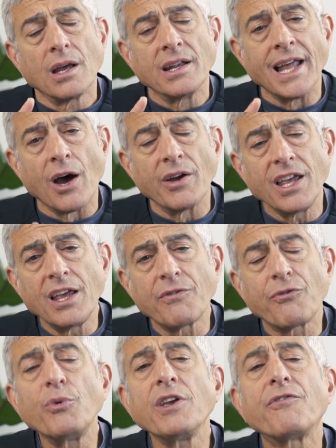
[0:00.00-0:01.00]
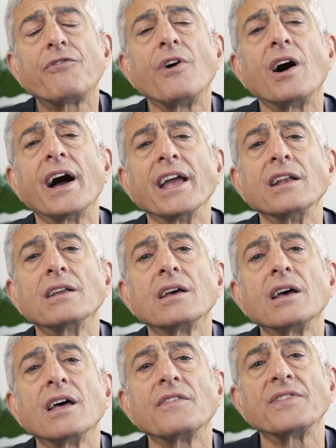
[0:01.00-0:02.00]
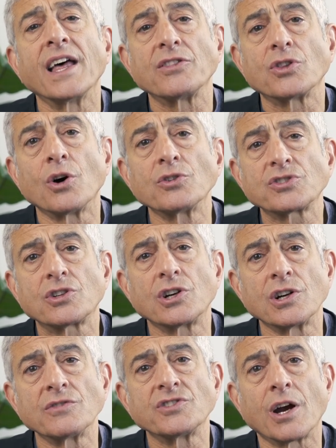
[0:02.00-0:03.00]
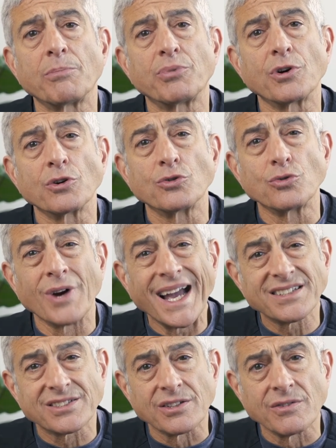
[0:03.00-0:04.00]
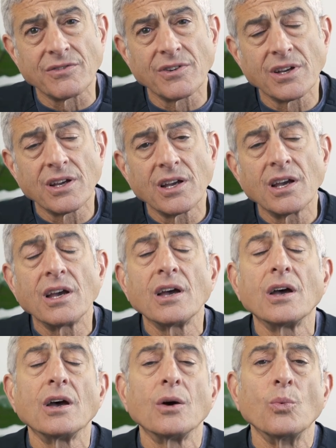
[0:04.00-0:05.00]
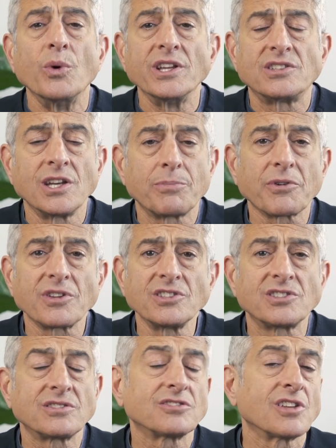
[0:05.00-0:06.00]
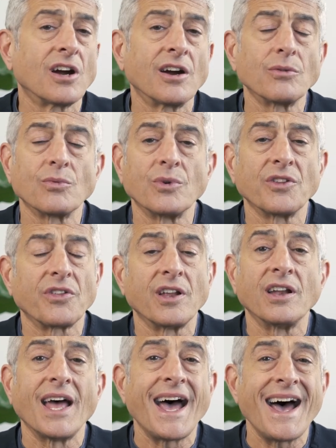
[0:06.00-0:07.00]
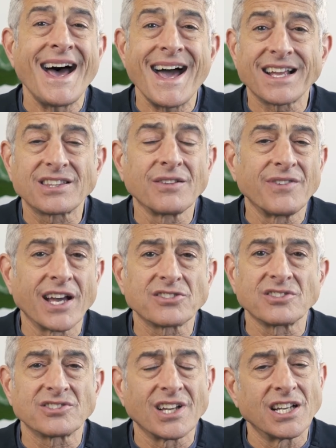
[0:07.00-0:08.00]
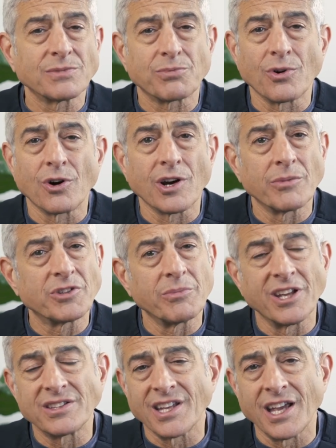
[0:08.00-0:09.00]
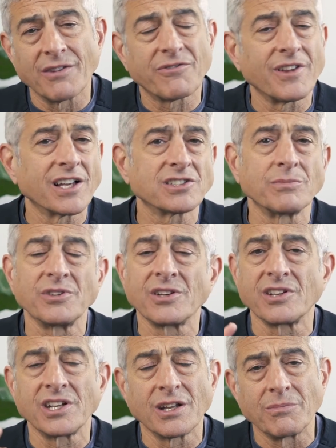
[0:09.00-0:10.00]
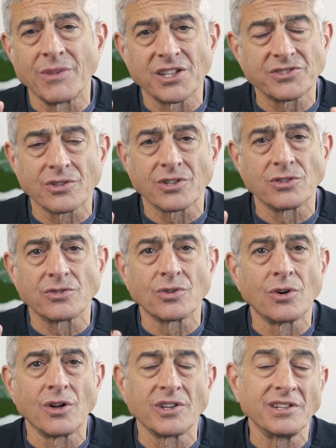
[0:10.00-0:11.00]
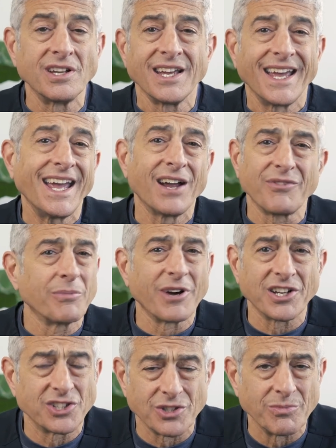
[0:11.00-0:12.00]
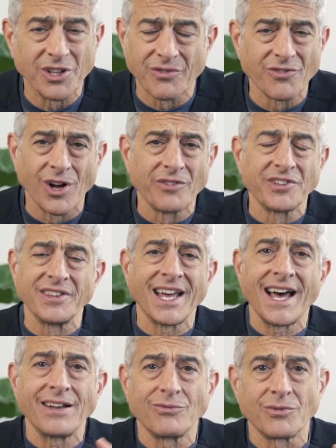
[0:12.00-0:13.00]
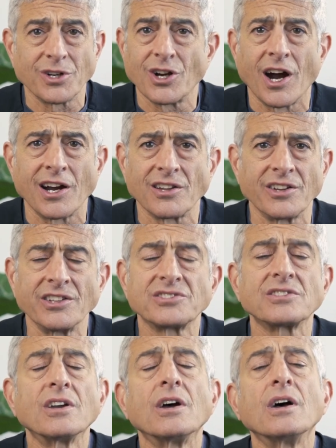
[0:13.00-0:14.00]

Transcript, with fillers: Now, if we find that those curves are progressive, we typically start with an active exercise program to maintain flexibility and muscle control, and everybody should be involved in that regardless.